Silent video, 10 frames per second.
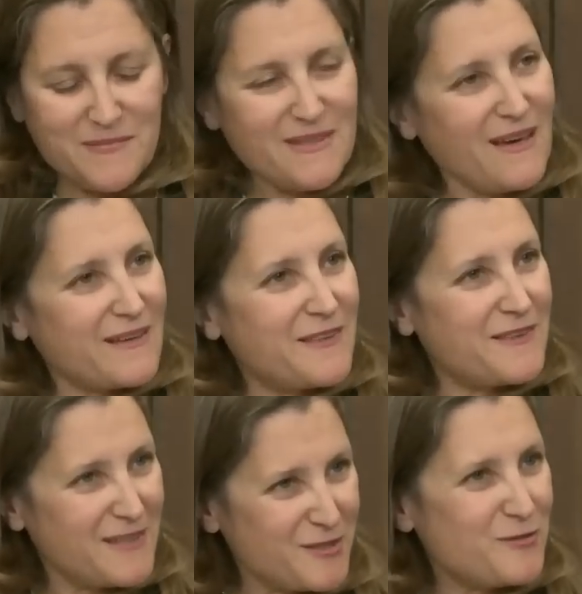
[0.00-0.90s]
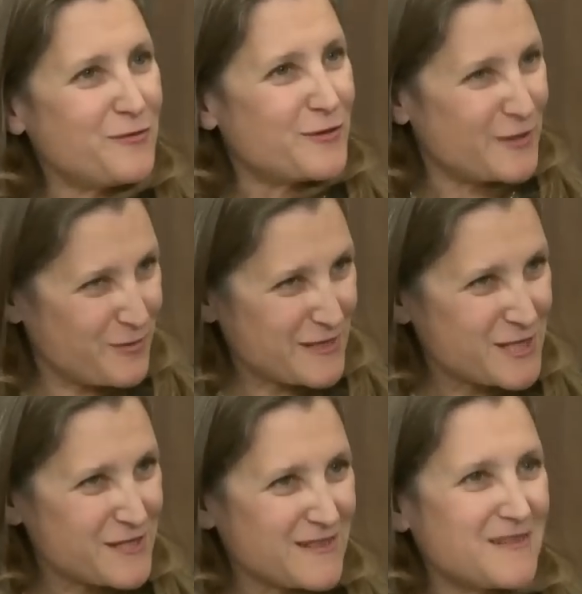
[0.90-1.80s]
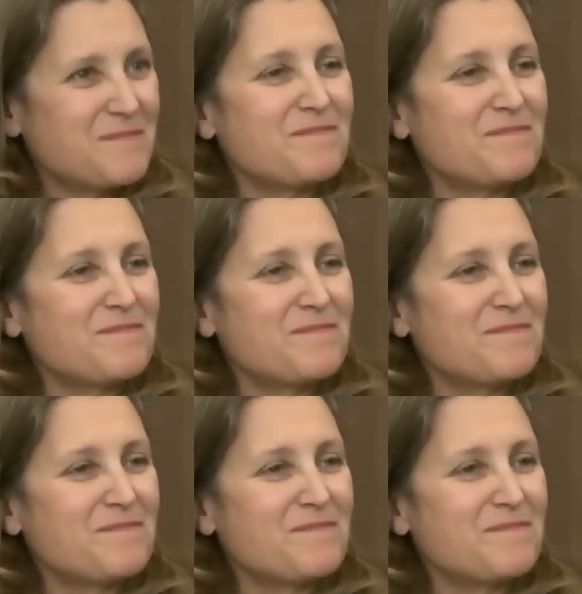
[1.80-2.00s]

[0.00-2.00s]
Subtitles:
Yeah, thank you for the question.